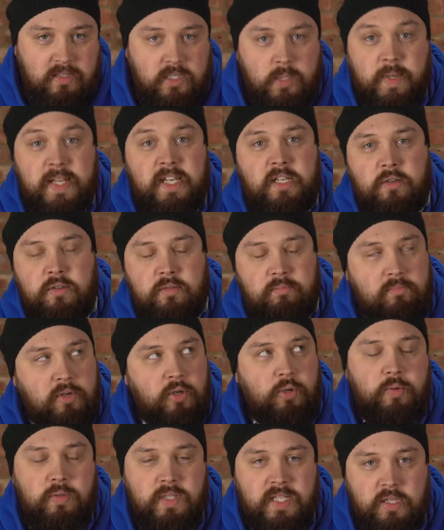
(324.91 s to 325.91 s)
depending on
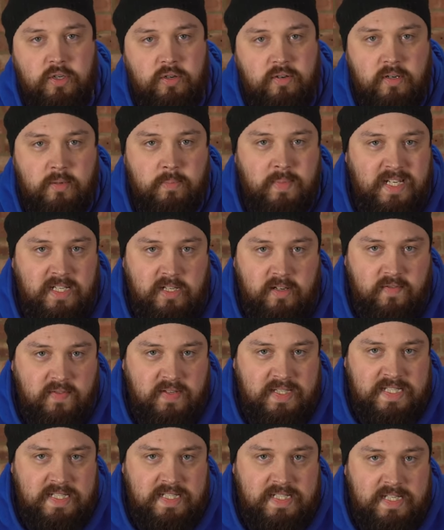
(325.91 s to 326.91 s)
who's in your immediate
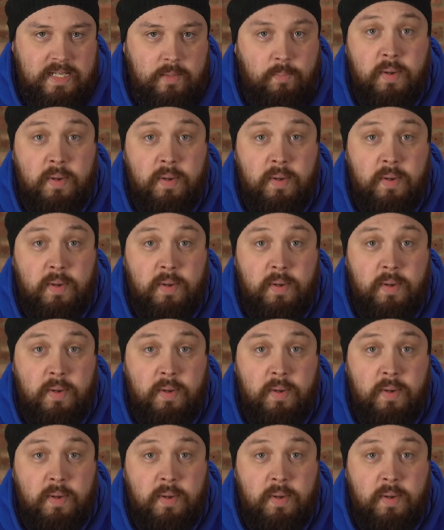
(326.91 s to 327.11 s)
vicinity.